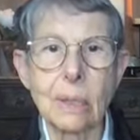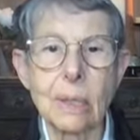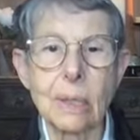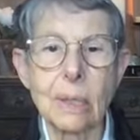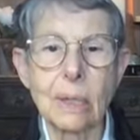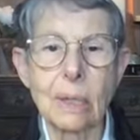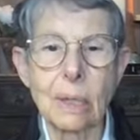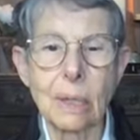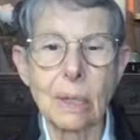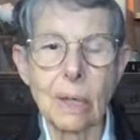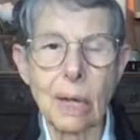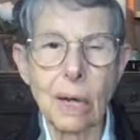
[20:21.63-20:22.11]

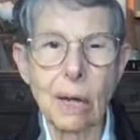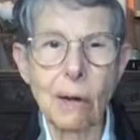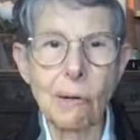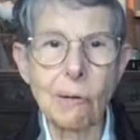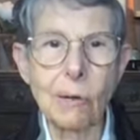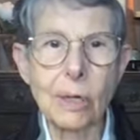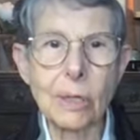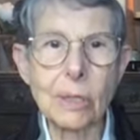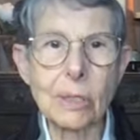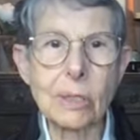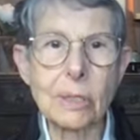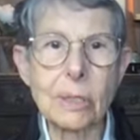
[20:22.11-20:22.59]
and allow
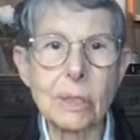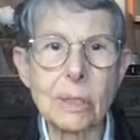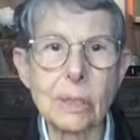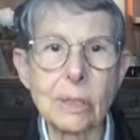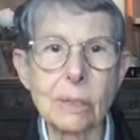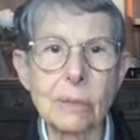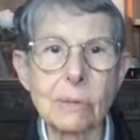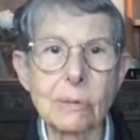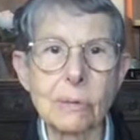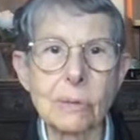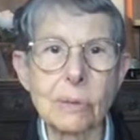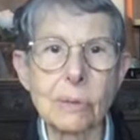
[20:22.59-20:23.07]

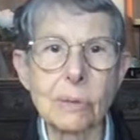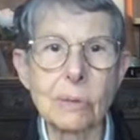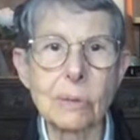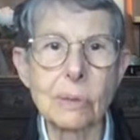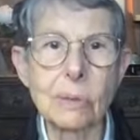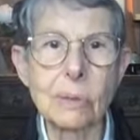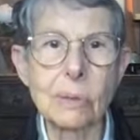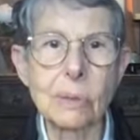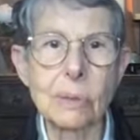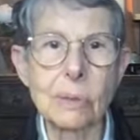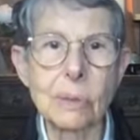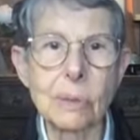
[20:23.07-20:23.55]
ourselves
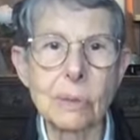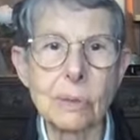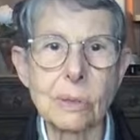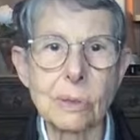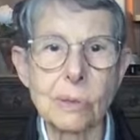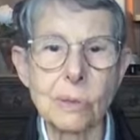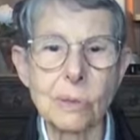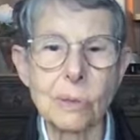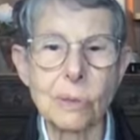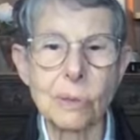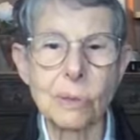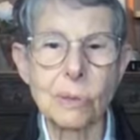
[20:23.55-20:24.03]

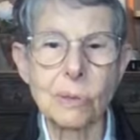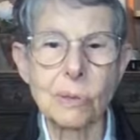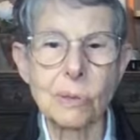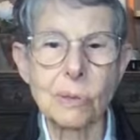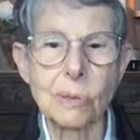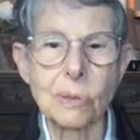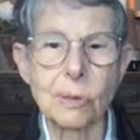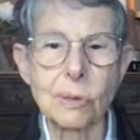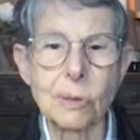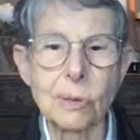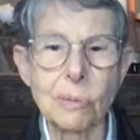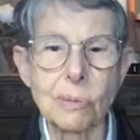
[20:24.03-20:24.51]
to
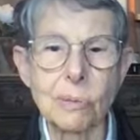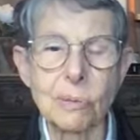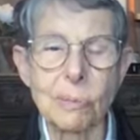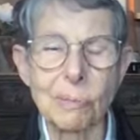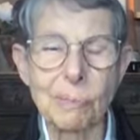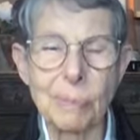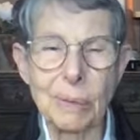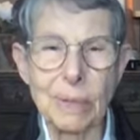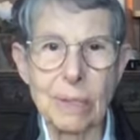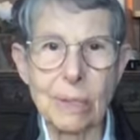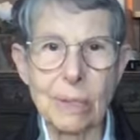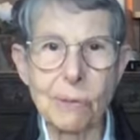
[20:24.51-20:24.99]

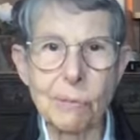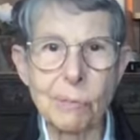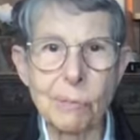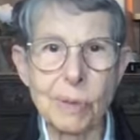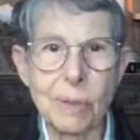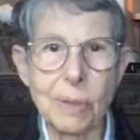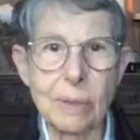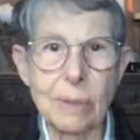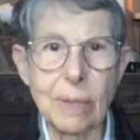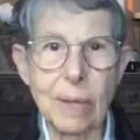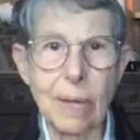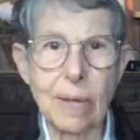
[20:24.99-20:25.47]
be
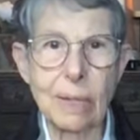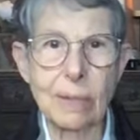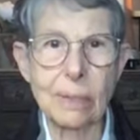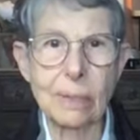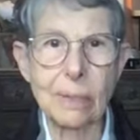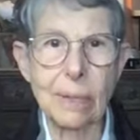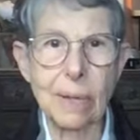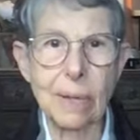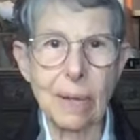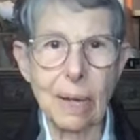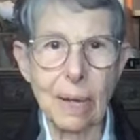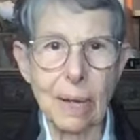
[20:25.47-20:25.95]
with that
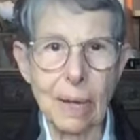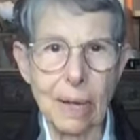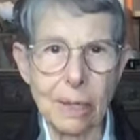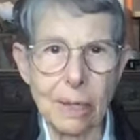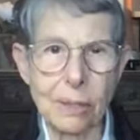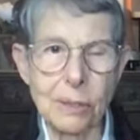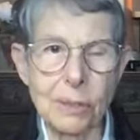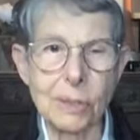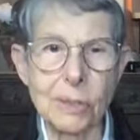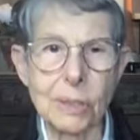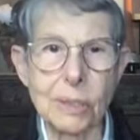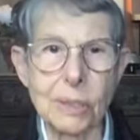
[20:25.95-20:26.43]

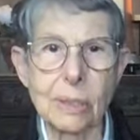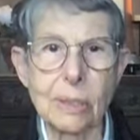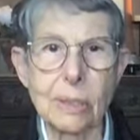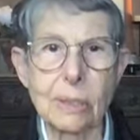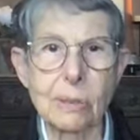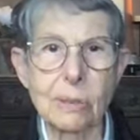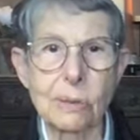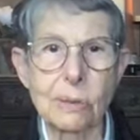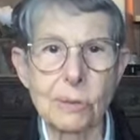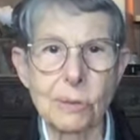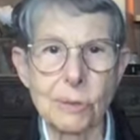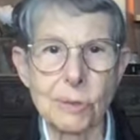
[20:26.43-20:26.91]
energy
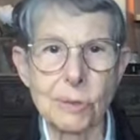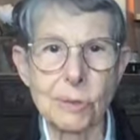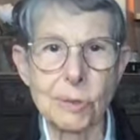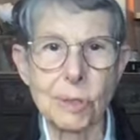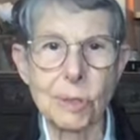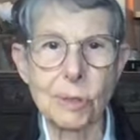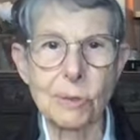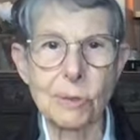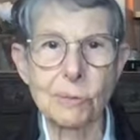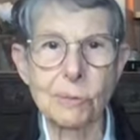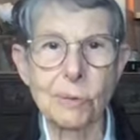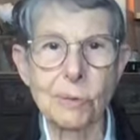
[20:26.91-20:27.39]

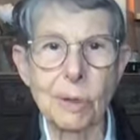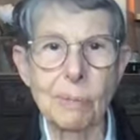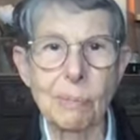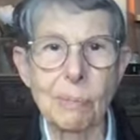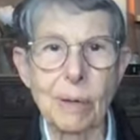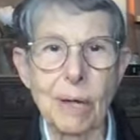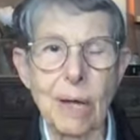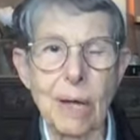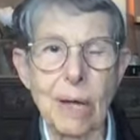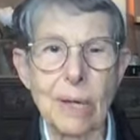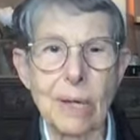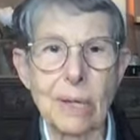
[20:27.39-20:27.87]
surging through our
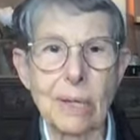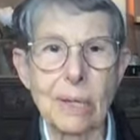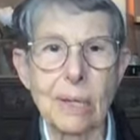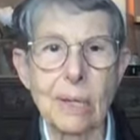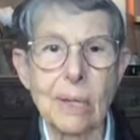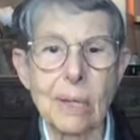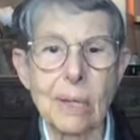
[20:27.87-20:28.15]
body.